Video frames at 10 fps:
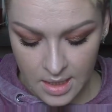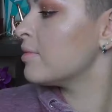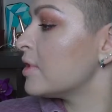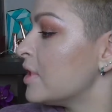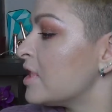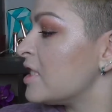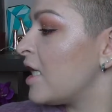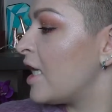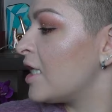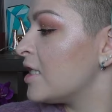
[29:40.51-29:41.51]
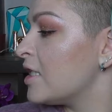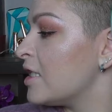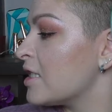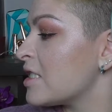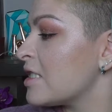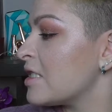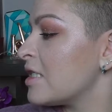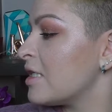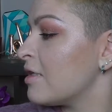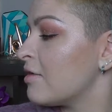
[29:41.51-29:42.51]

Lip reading: I'm gonna take this